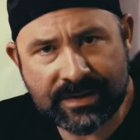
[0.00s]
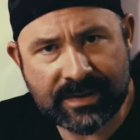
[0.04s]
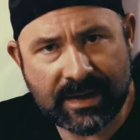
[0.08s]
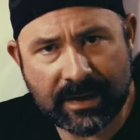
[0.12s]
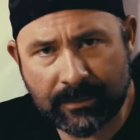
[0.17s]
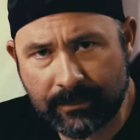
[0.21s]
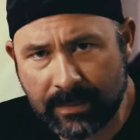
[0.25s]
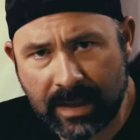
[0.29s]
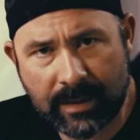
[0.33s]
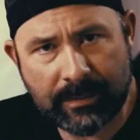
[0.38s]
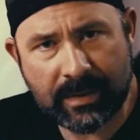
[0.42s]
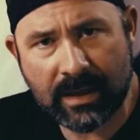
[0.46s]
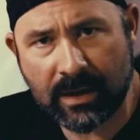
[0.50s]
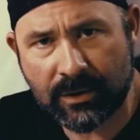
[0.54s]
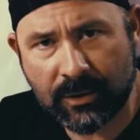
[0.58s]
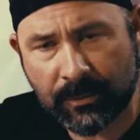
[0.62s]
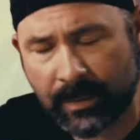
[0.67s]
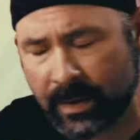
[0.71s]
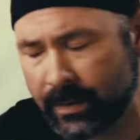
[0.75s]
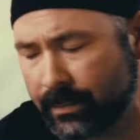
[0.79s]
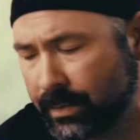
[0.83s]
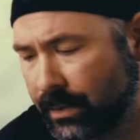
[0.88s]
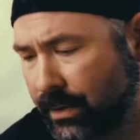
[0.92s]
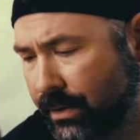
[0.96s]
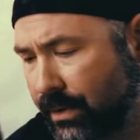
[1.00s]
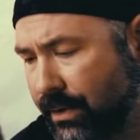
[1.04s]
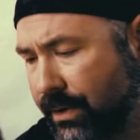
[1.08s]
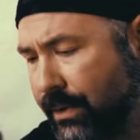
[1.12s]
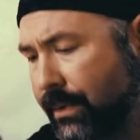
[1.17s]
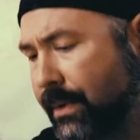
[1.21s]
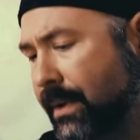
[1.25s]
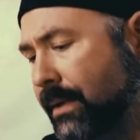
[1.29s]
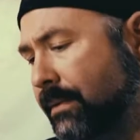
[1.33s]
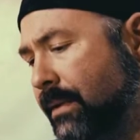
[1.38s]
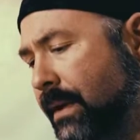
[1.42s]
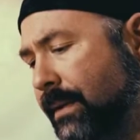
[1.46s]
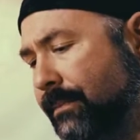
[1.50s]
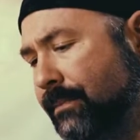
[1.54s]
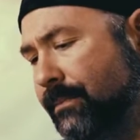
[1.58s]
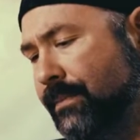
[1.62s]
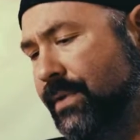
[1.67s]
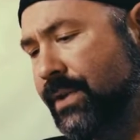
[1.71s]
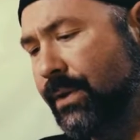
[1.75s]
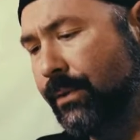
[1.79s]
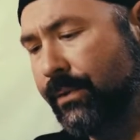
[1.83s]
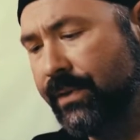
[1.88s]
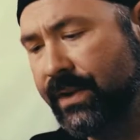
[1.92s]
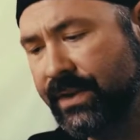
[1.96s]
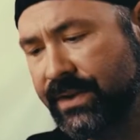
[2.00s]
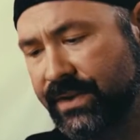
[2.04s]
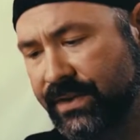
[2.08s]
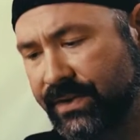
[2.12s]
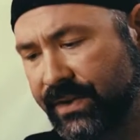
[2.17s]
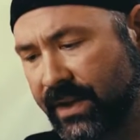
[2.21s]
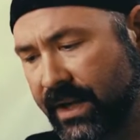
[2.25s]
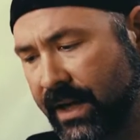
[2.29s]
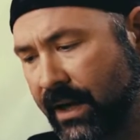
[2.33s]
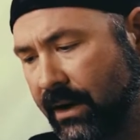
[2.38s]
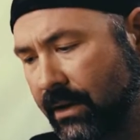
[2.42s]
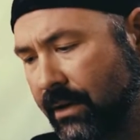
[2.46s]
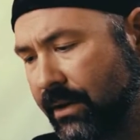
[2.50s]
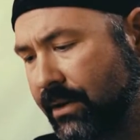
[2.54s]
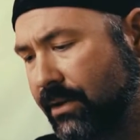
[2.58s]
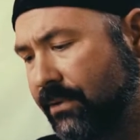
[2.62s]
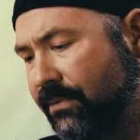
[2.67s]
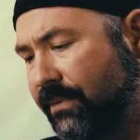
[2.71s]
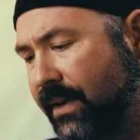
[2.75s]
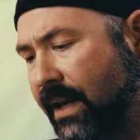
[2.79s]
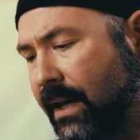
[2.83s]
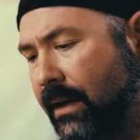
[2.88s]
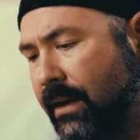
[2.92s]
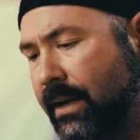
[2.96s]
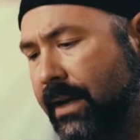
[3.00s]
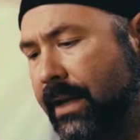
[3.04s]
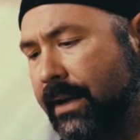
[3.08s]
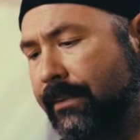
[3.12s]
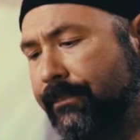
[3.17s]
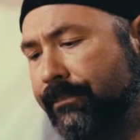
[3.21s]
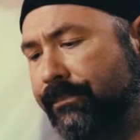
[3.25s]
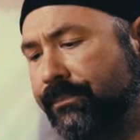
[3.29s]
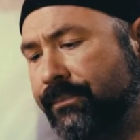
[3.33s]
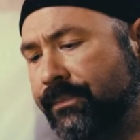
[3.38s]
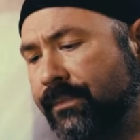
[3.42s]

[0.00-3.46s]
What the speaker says: that maybe other people aren't doing, right? So this is the care under fire kit.